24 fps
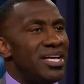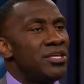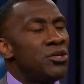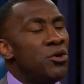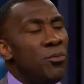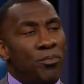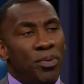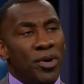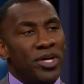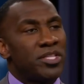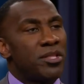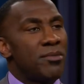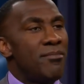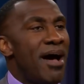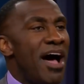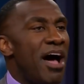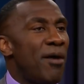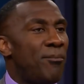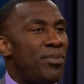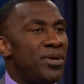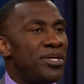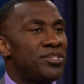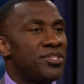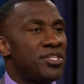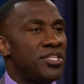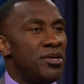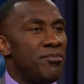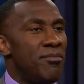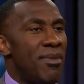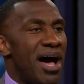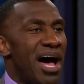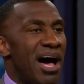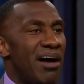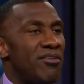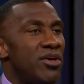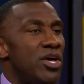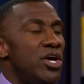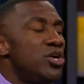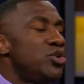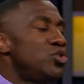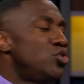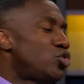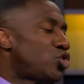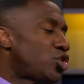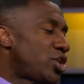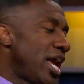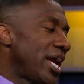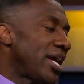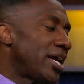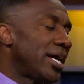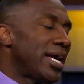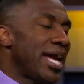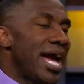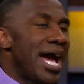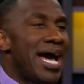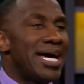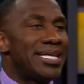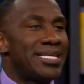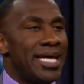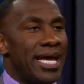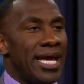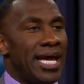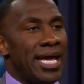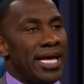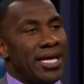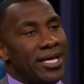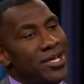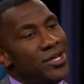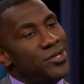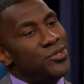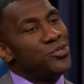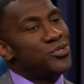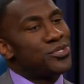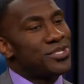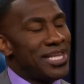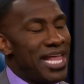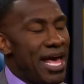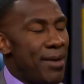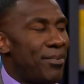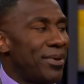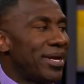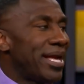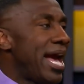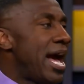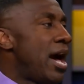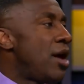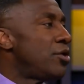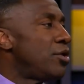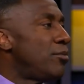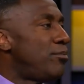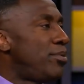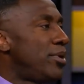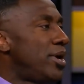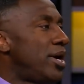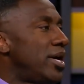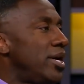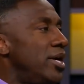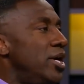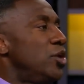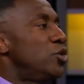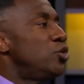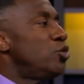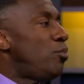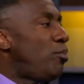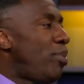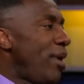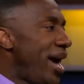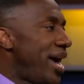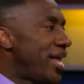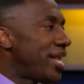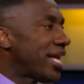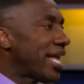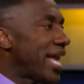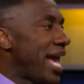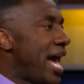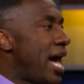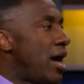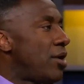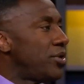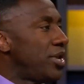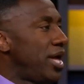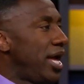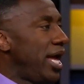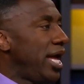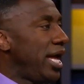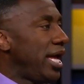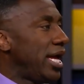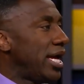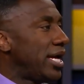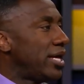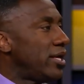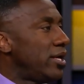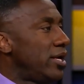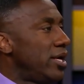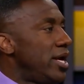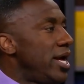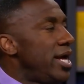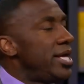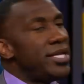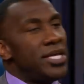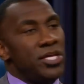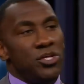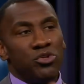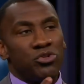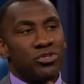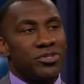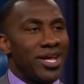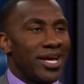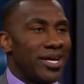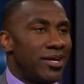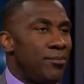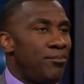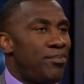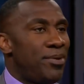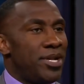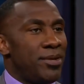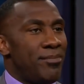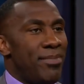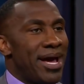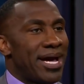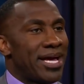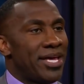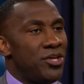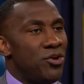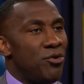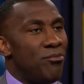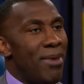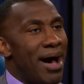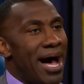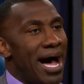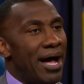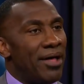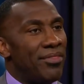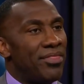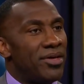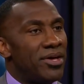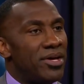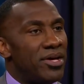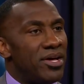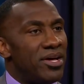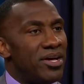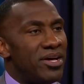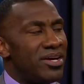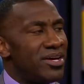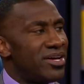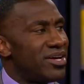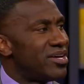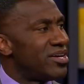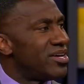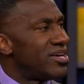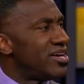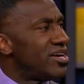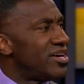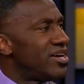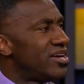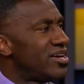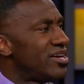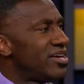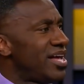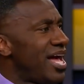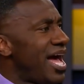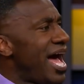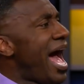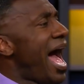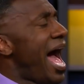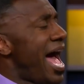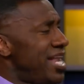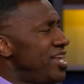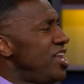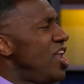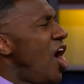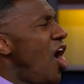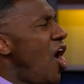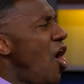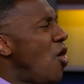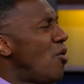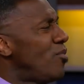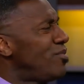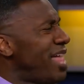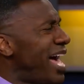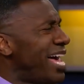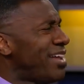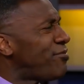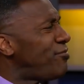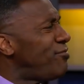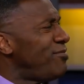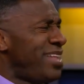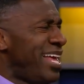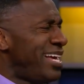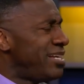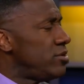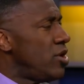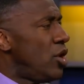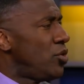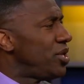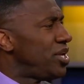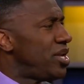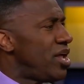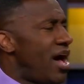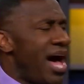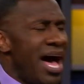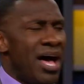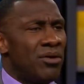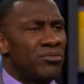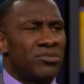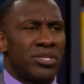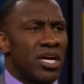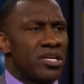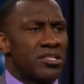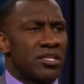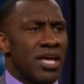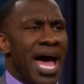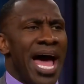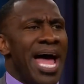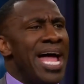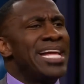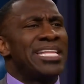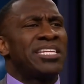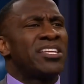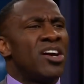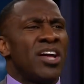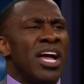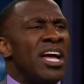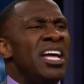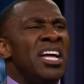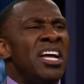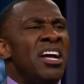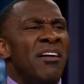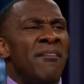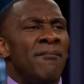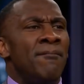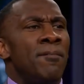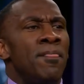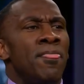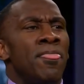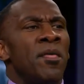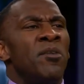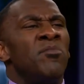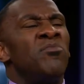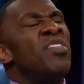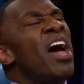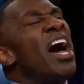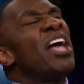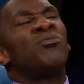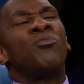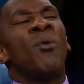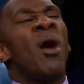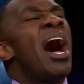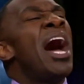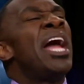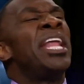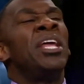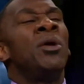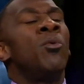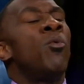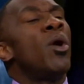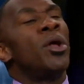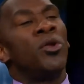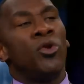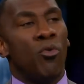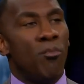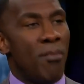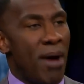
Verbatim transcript: You put the mouthpiece in your mouth. You shake a guy's hand. You slap a guy on the butt. You pat a guy on the head. And then you stick it and put it back in your mouth. They do that all the time. I football. know. That's, that, no, they don't. I don't touch it. It falls on the ground. That's why I ain't wear no